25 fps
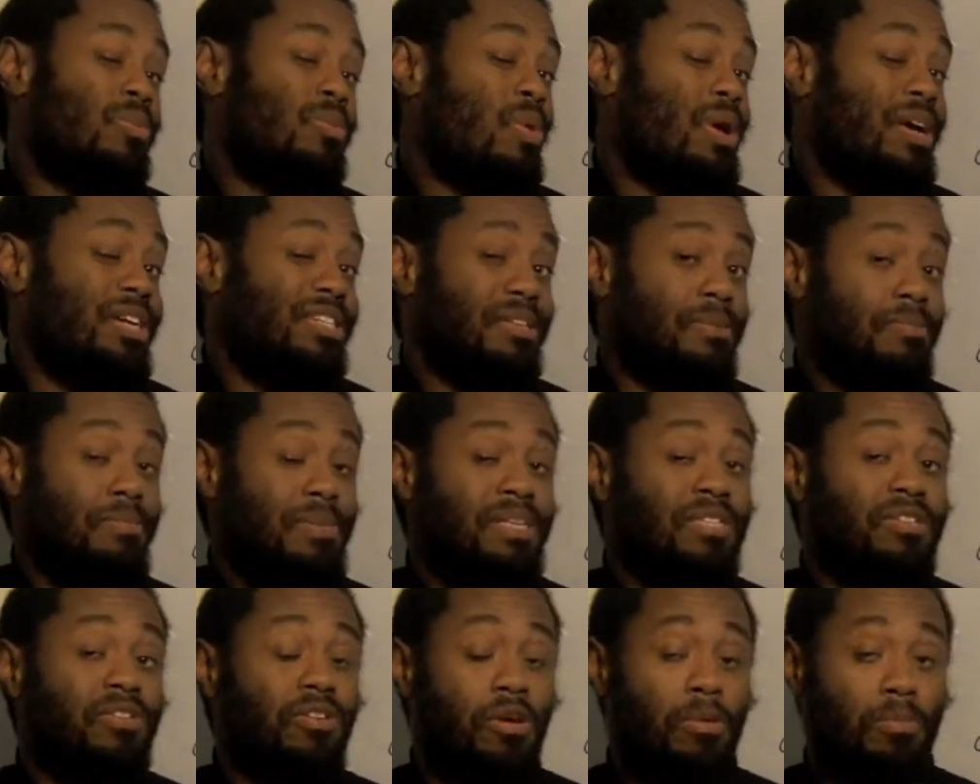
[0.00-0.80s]
ways
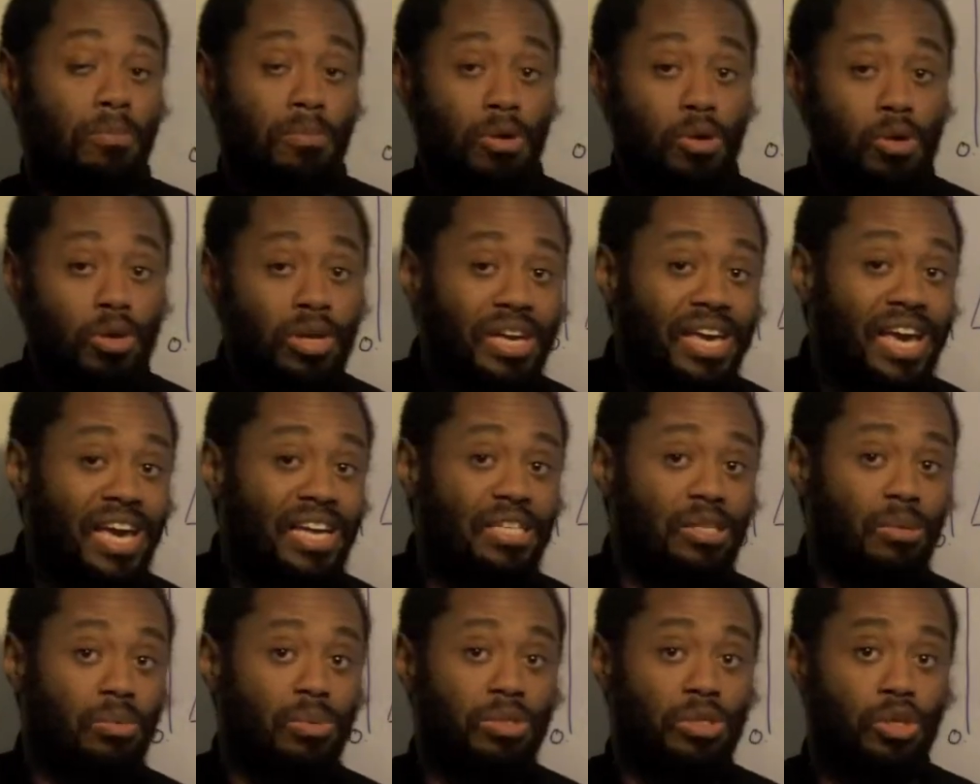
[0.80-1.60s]
and means of
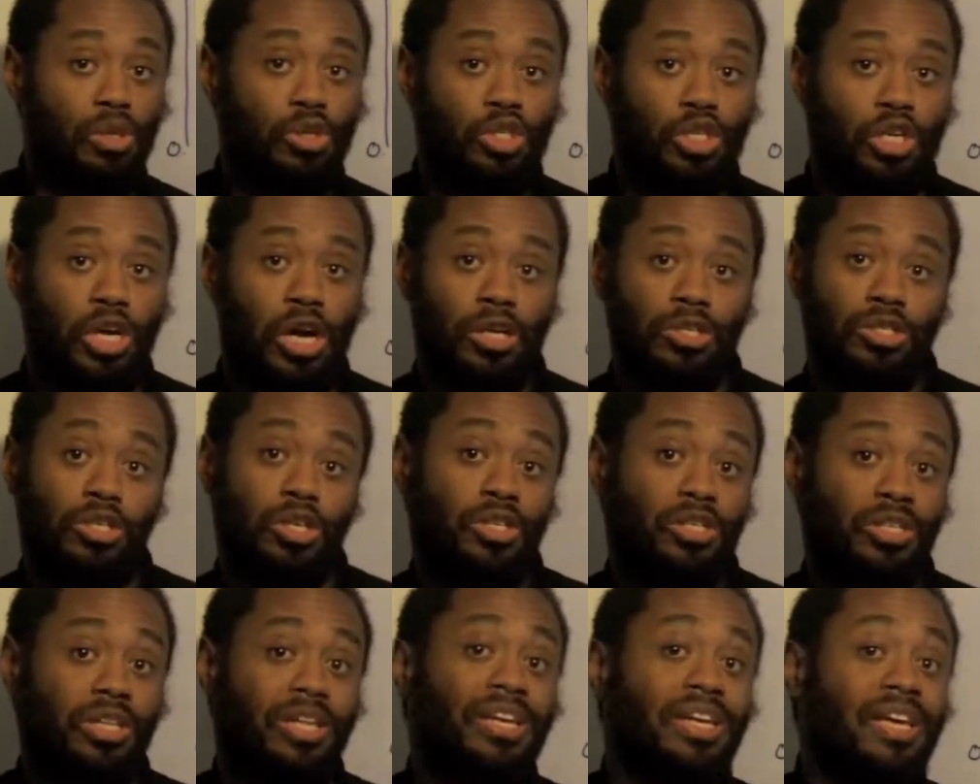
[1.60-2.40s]
communicating with your child
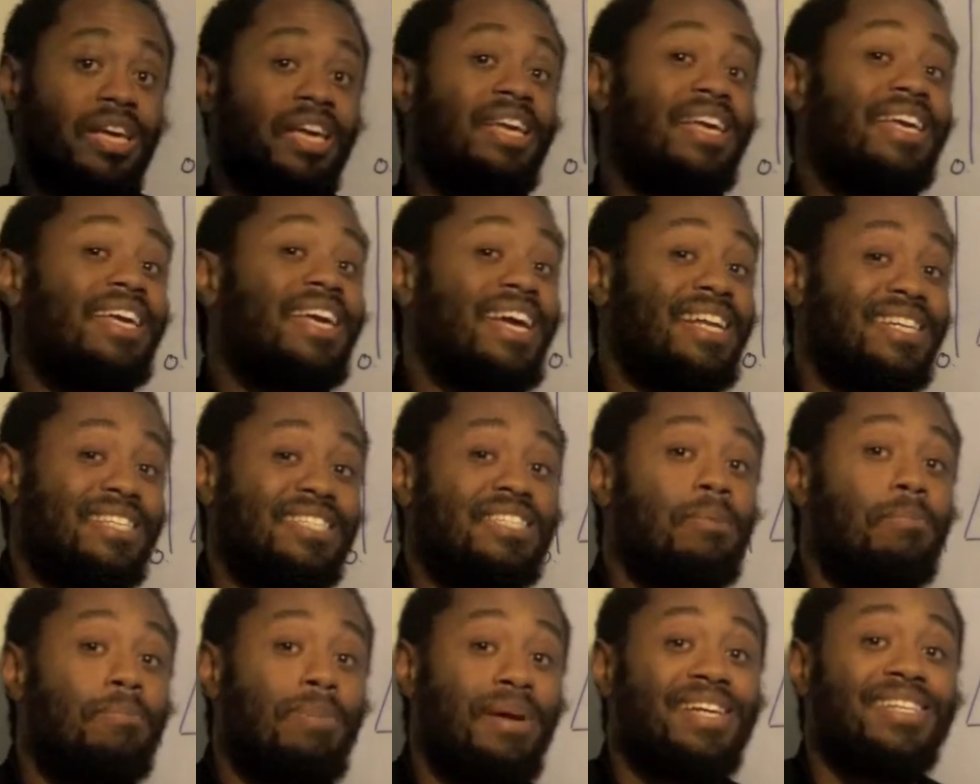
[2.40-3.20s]
such that it
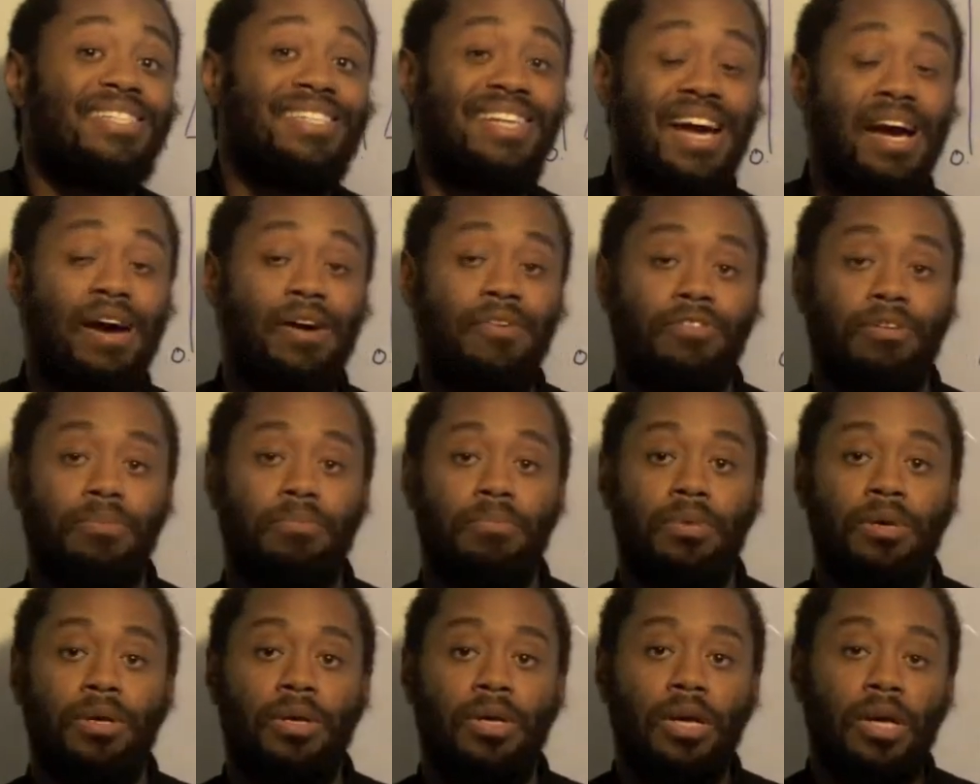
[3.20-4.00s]
gets the best out of
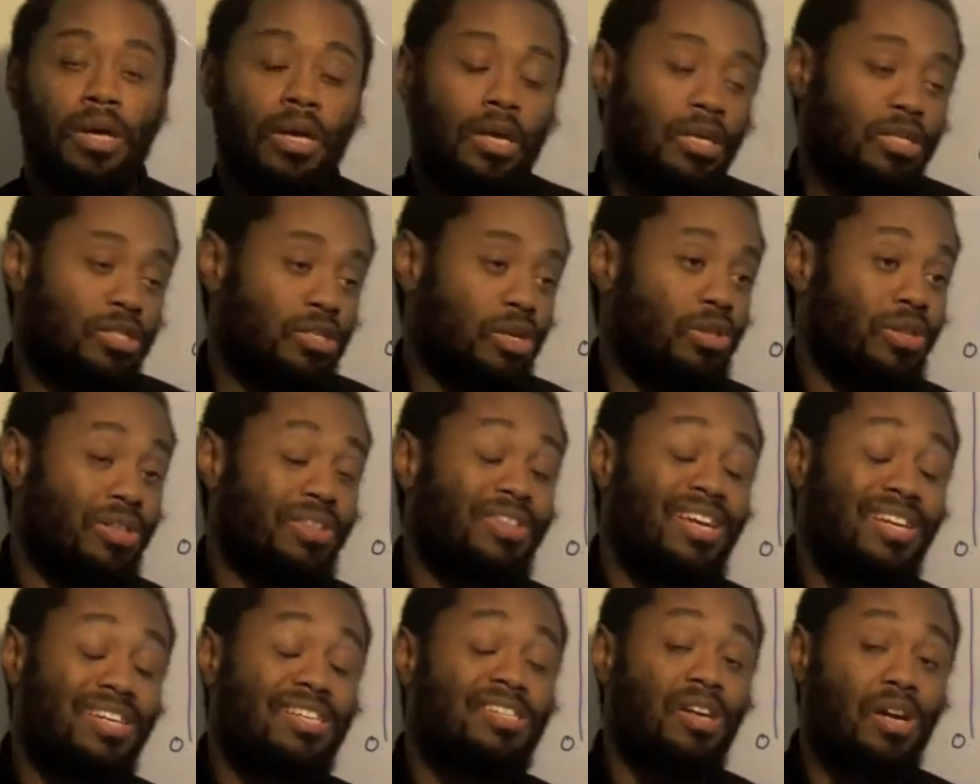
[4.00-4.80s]
them so
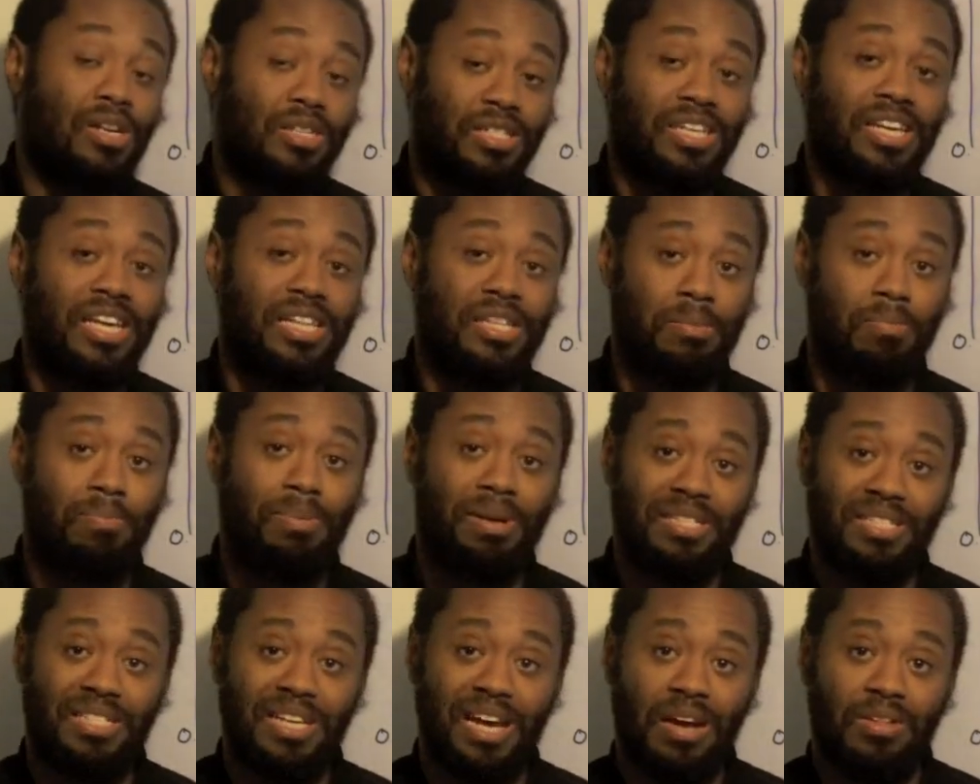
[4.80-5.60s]
that they start to get the
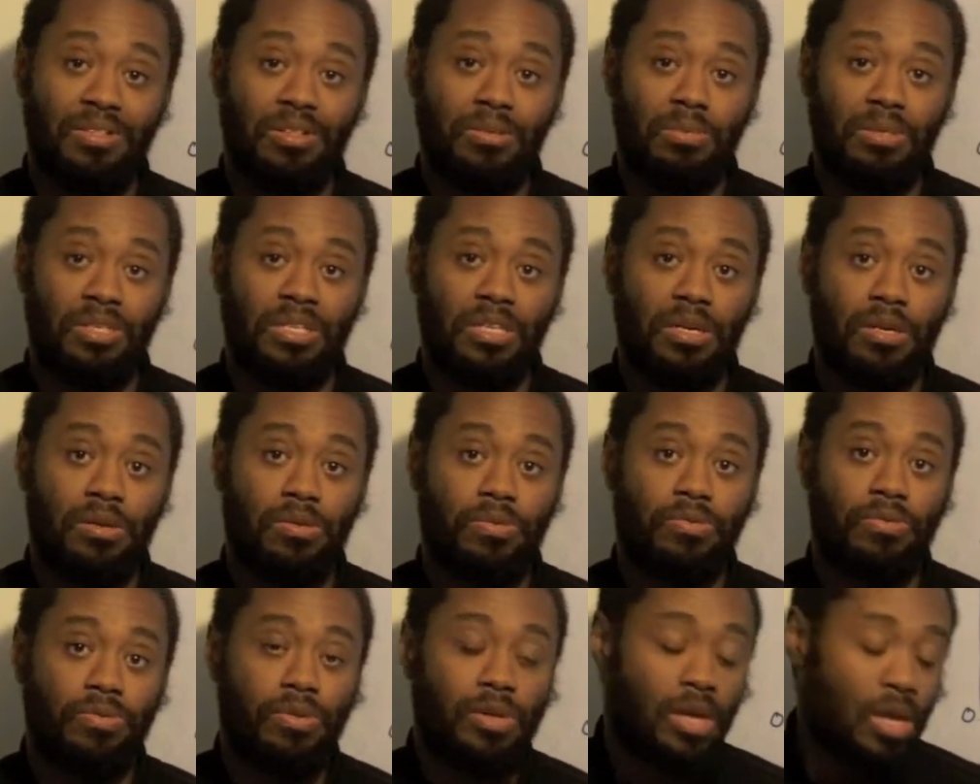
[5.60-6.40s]
best out of
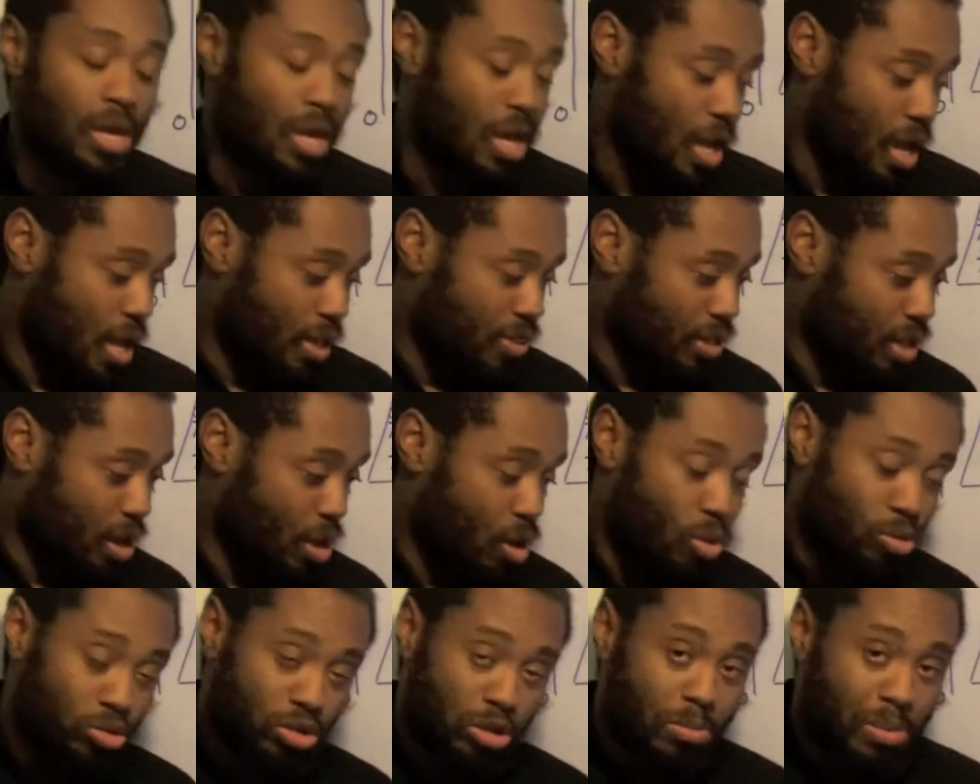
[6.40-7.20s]
themselves and
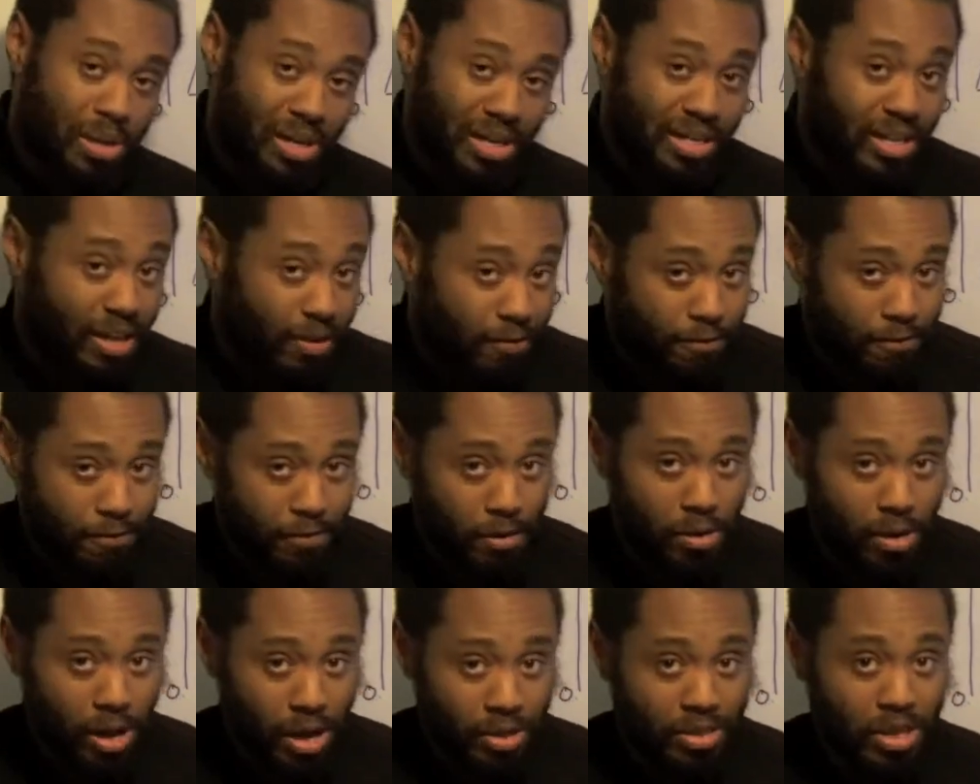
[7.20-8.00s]
that ultimately they
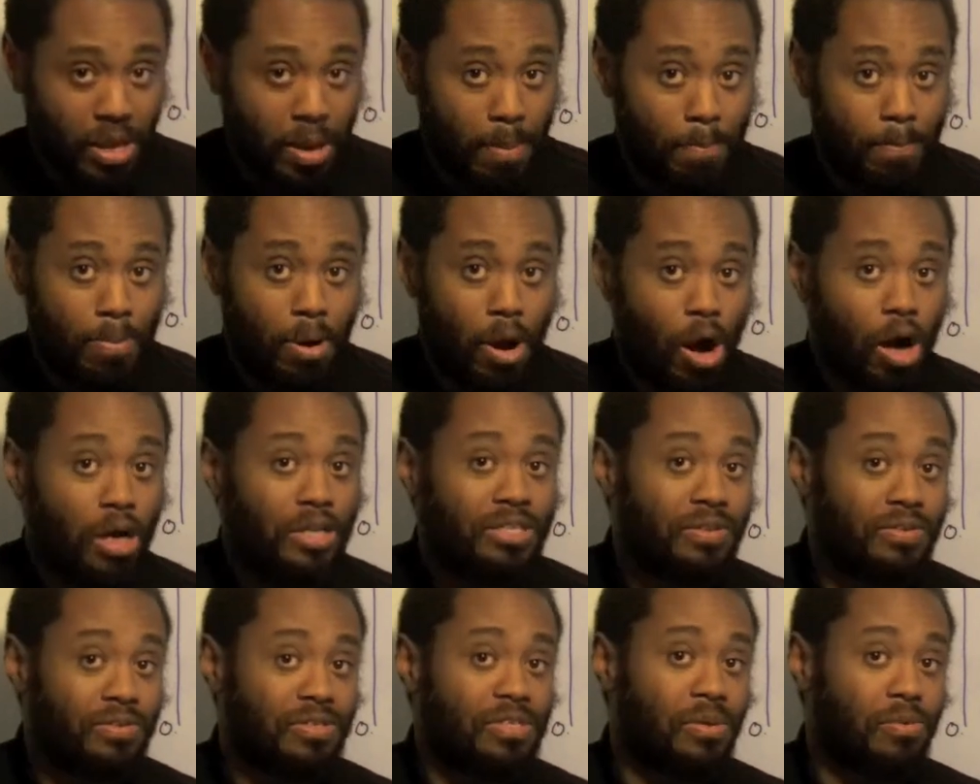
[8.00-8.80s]
feel like they're
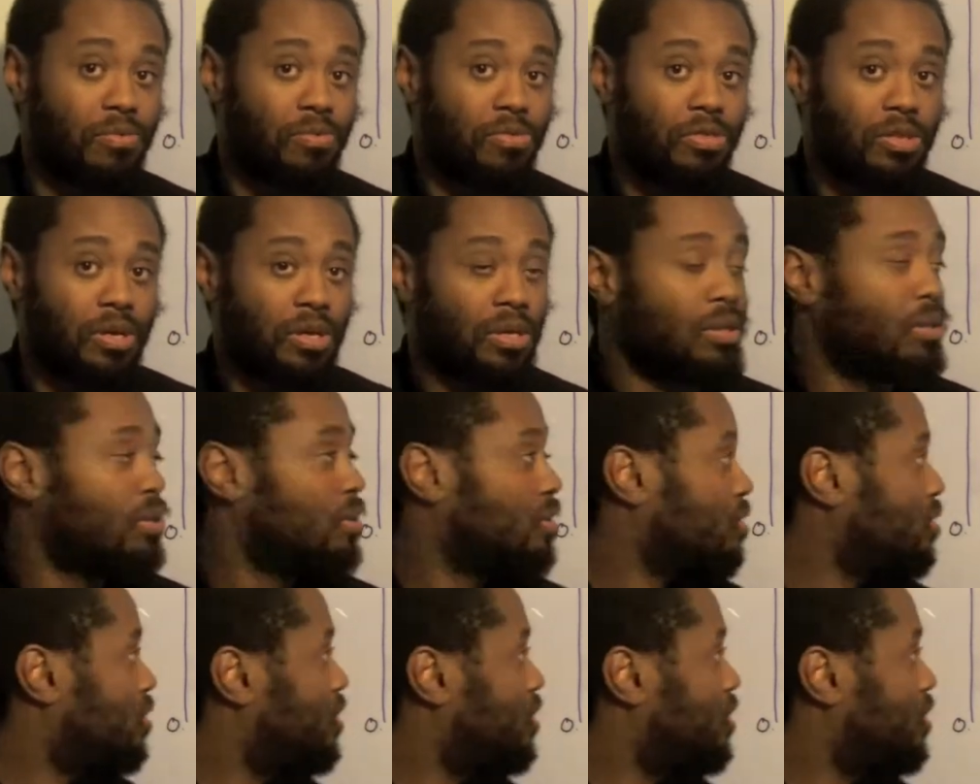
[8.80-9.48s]
part of something.